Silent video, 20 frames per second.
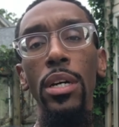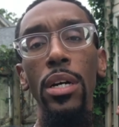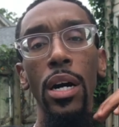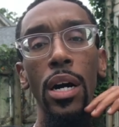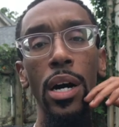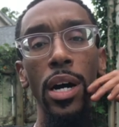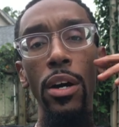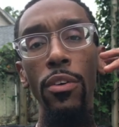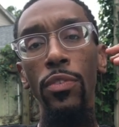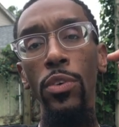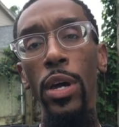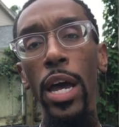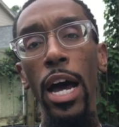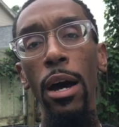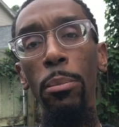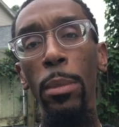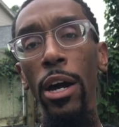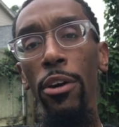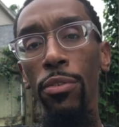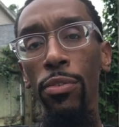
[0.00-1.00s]
uh, if you have
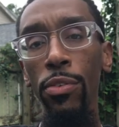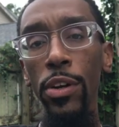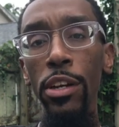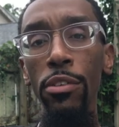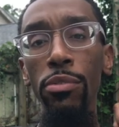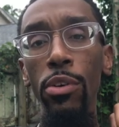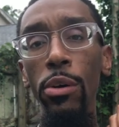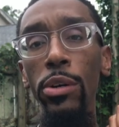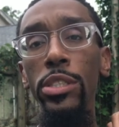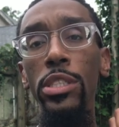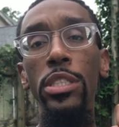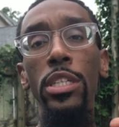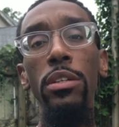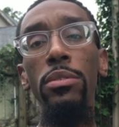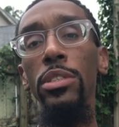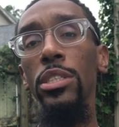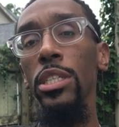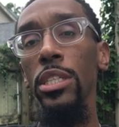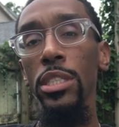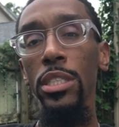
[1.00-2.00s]
my free version of
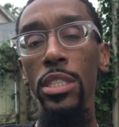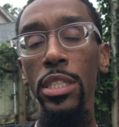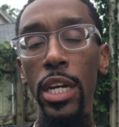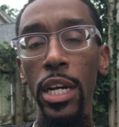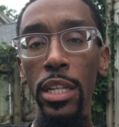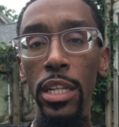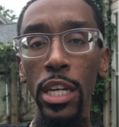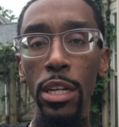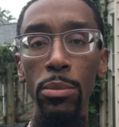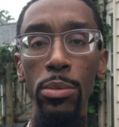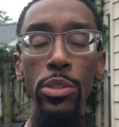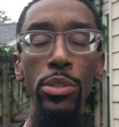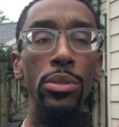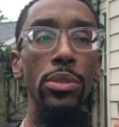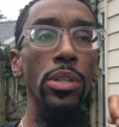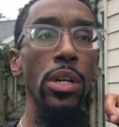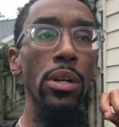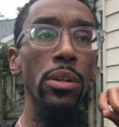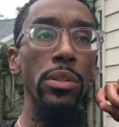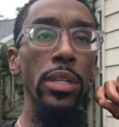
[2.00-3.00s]
the 60 day label, you
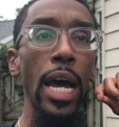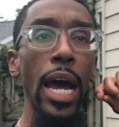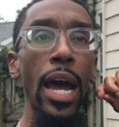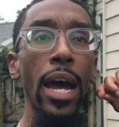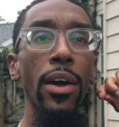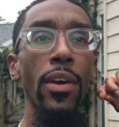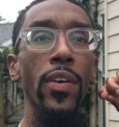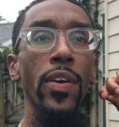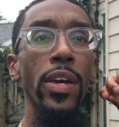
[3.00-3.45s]
know that,